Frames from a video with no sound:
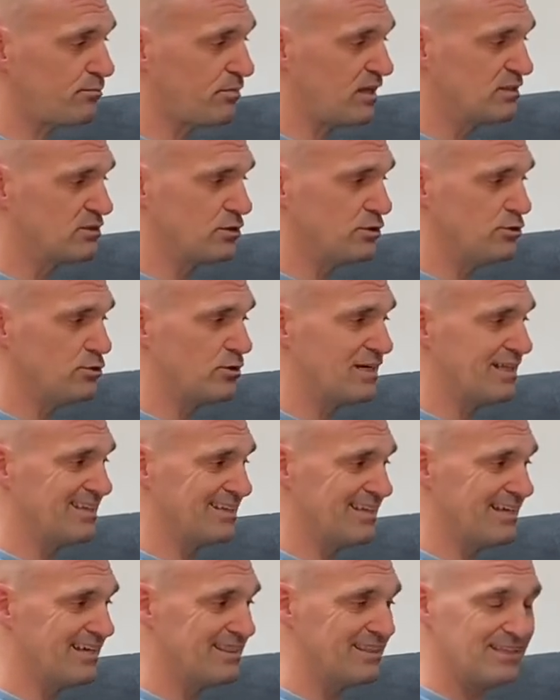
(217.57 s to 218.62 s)
So you can
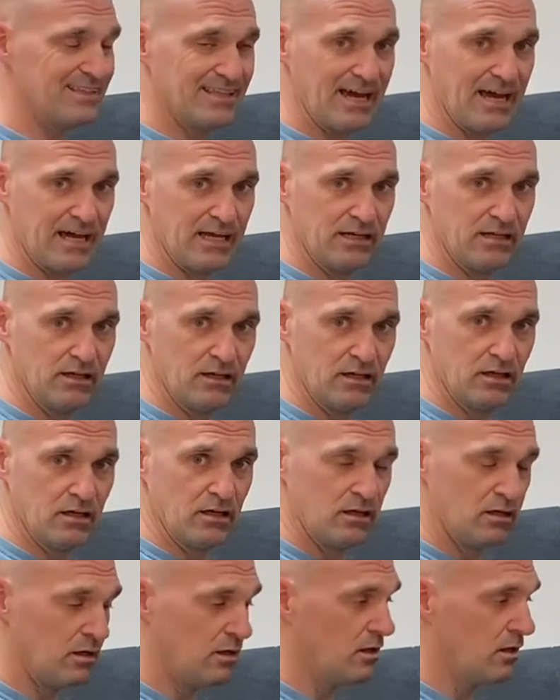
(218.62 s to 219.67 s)
lengthen that
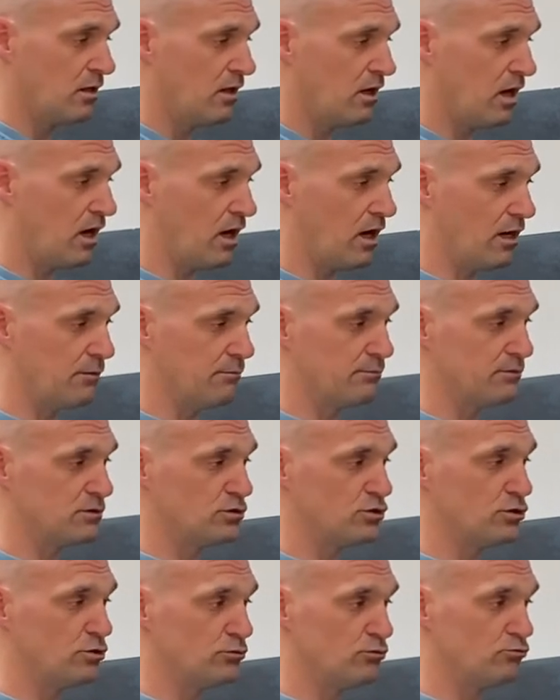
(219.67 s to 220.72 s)

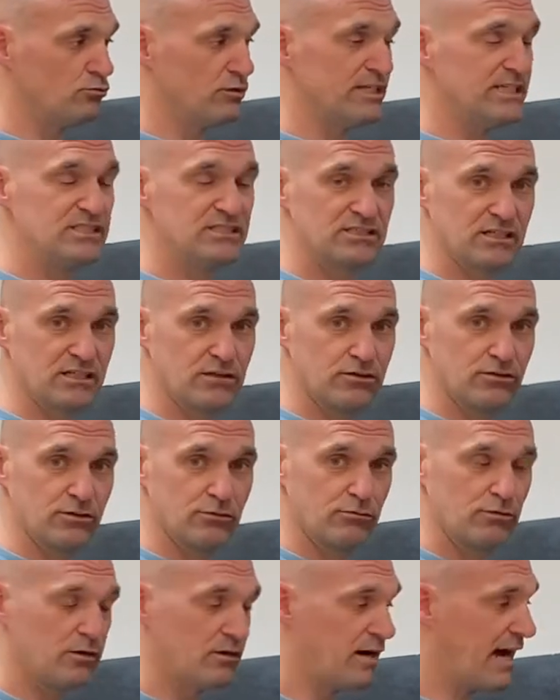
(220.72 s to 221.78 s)
to recenter the
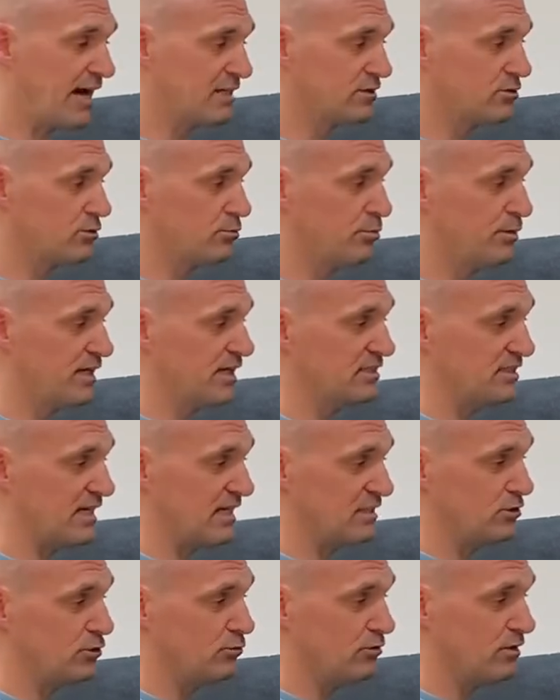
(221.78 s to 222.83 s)
rear axle, because
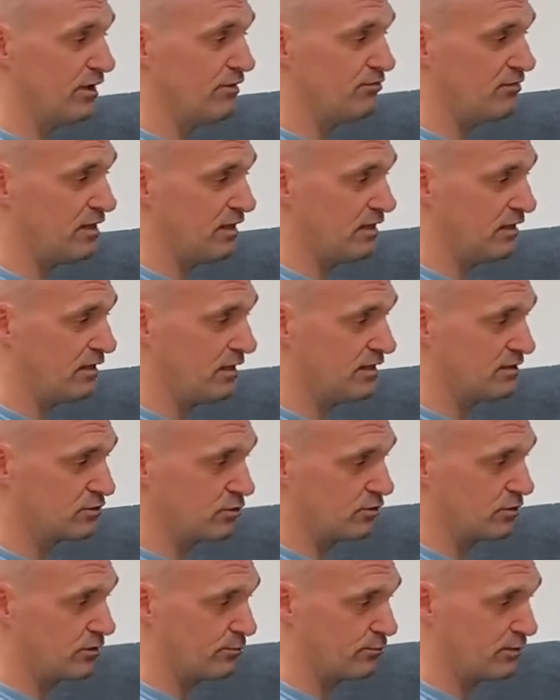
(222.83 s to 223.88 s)
as you lift it, it's
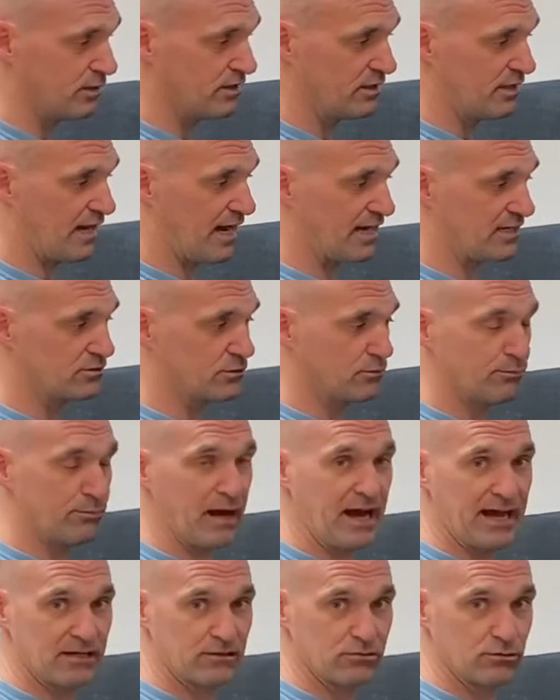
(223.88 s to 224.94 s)
going to bring the axle
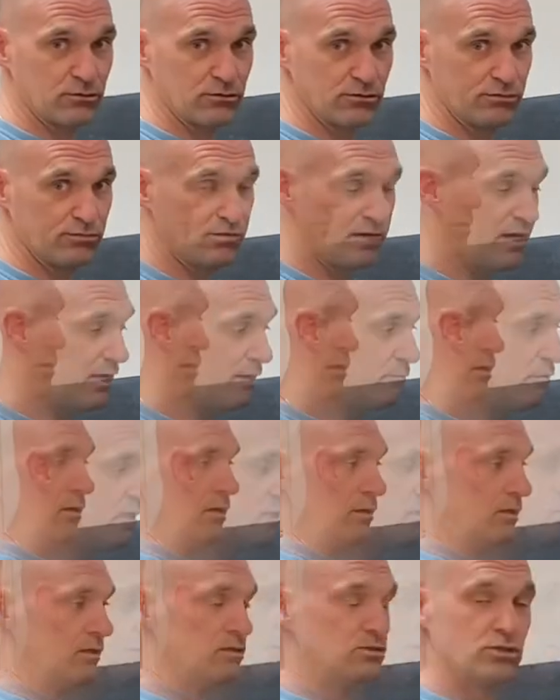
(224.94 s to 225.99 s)
back toward the frame.
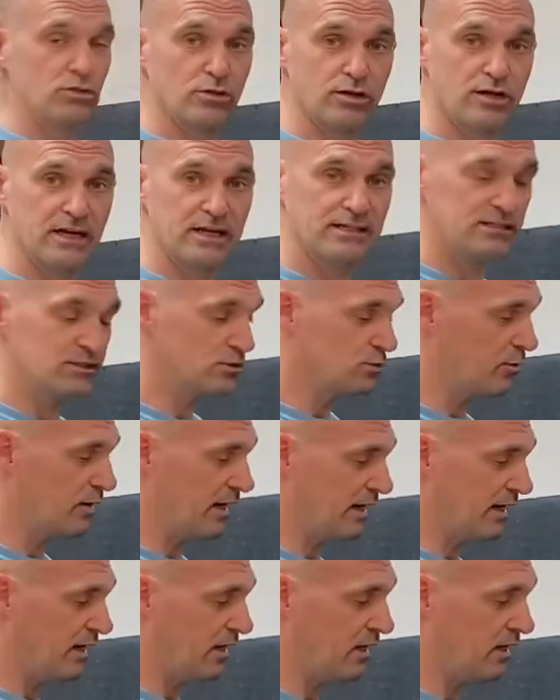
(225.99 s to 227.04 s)
So look at it this
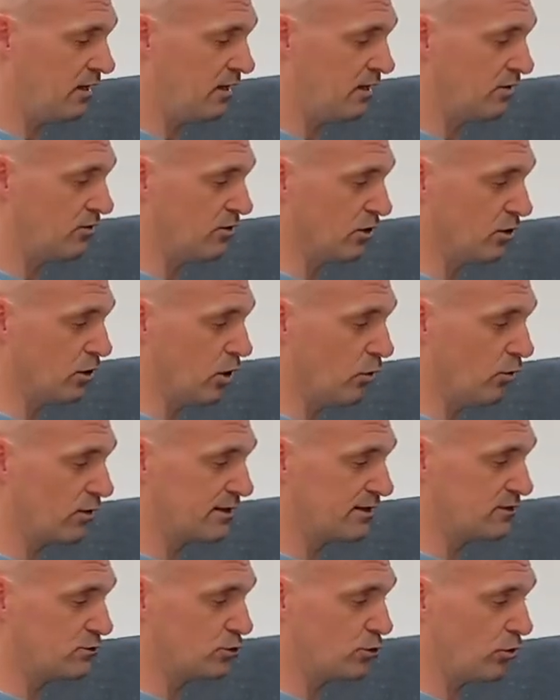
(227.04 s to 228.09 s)
way. The lower
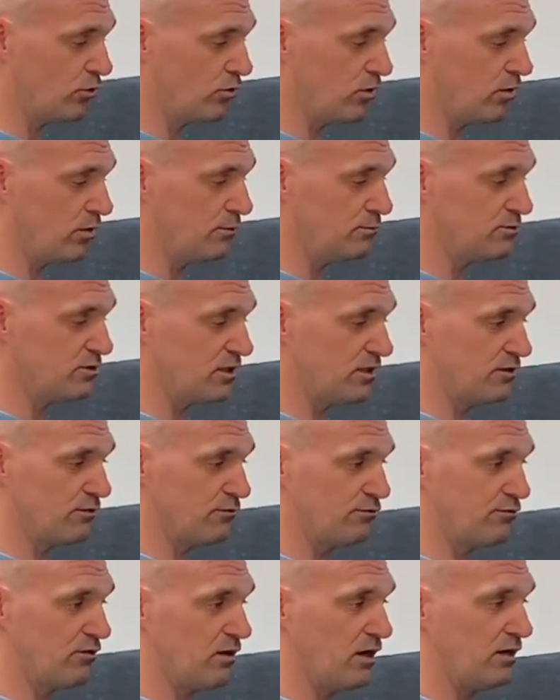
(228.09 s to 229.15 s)
control arms in the
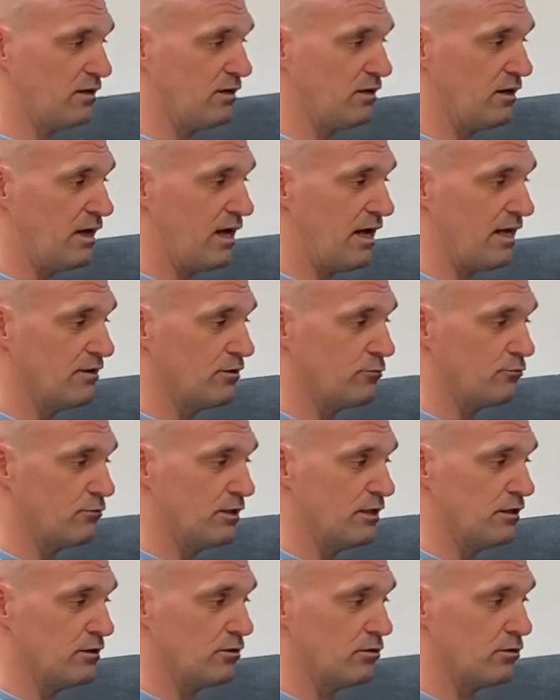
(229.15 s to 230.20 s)
front and the
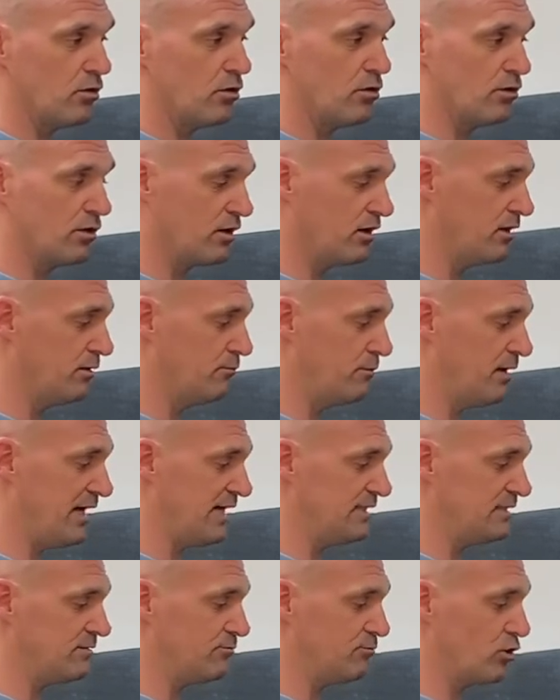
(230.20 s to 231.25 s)
rear are going
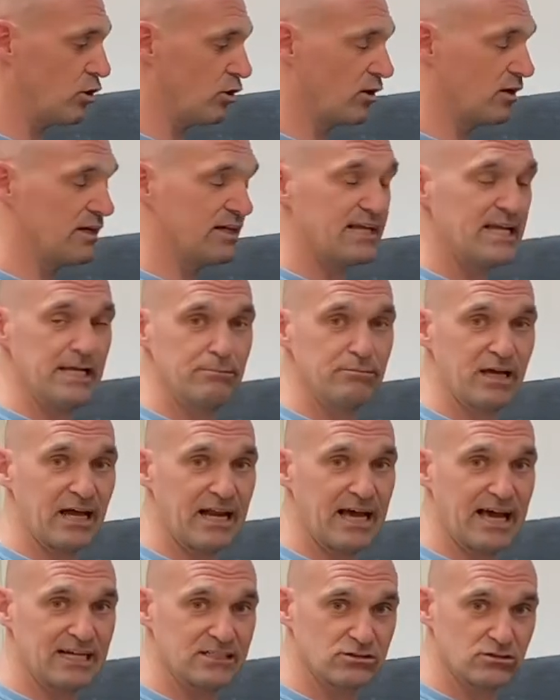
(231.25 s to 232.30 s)
to keep that
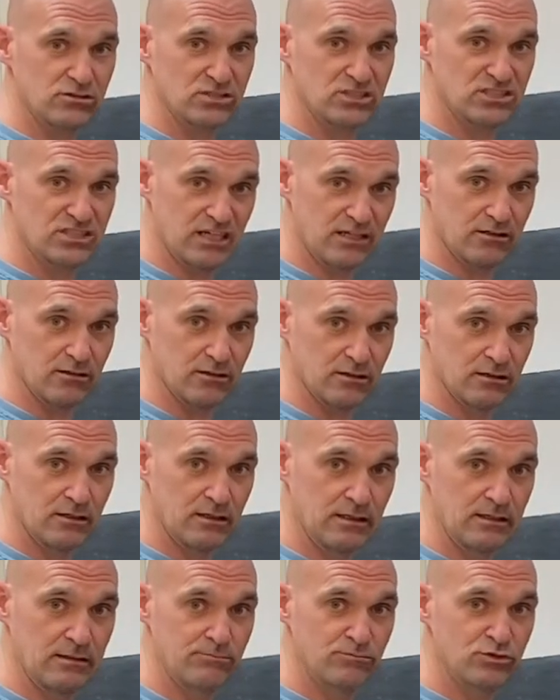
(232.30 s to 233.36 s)
axle centered.
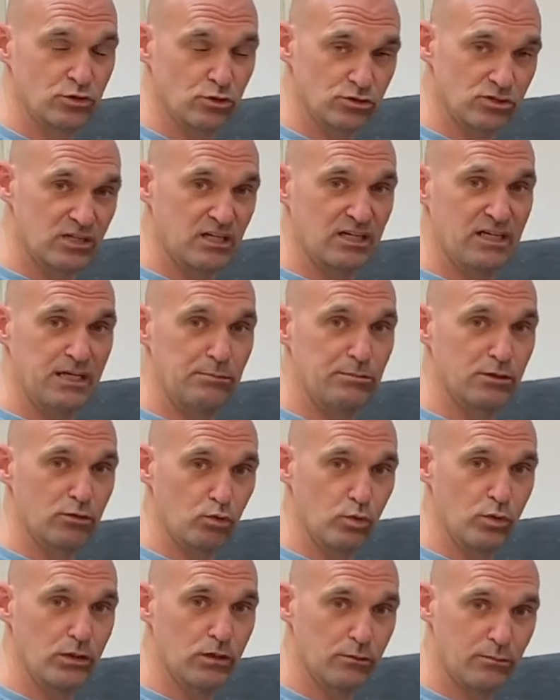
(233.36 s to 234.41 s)
So it's going to keep your
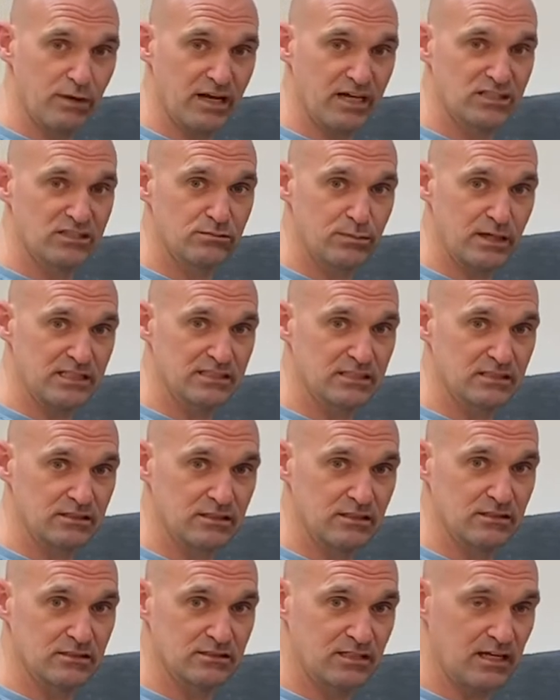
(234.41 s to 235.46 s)
wheelbase basically
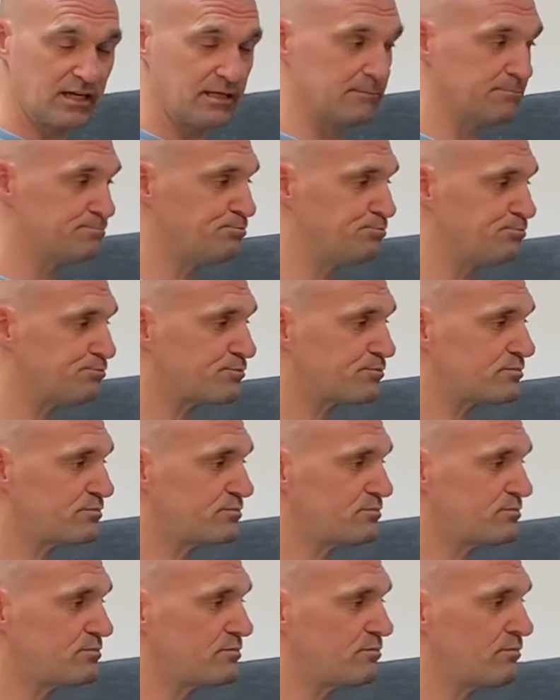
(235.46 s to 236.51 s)
the same.
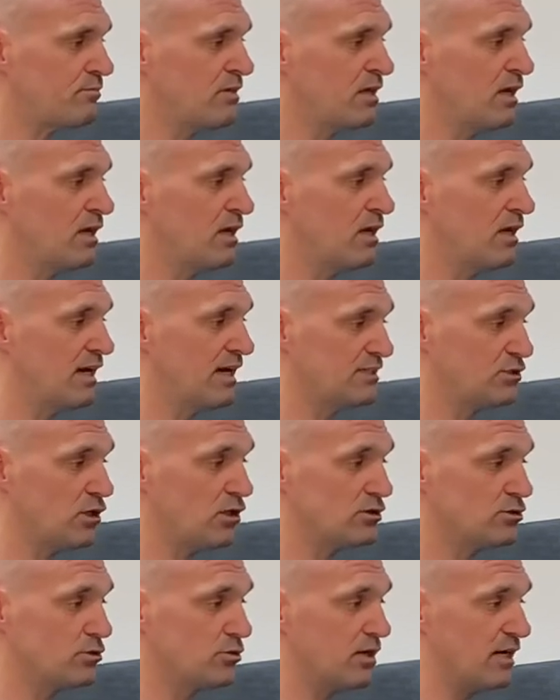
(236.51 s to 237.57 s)
It's
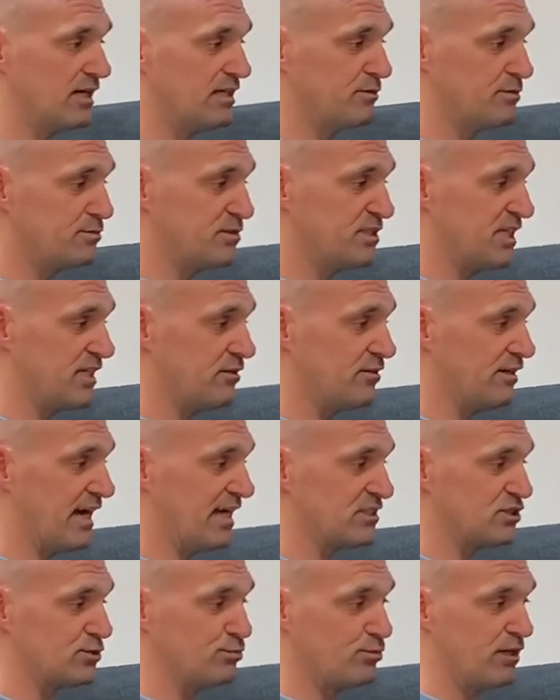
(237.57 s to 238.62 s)
also going to center
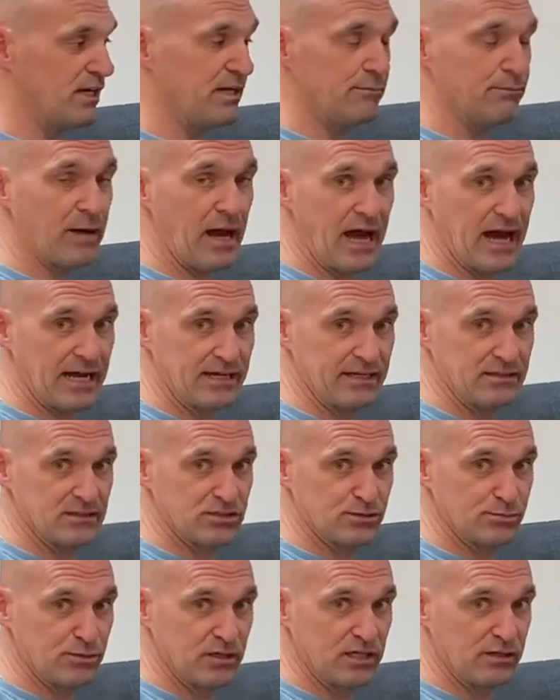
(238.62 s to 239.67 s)
that spring back in the
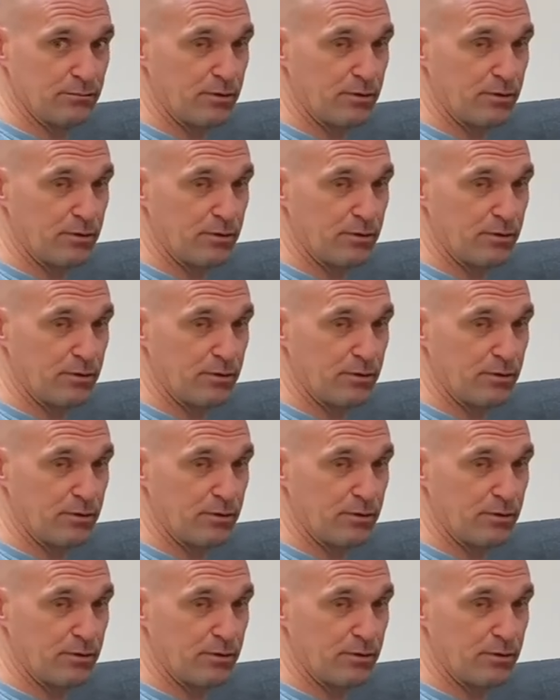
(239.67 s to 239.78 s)
spring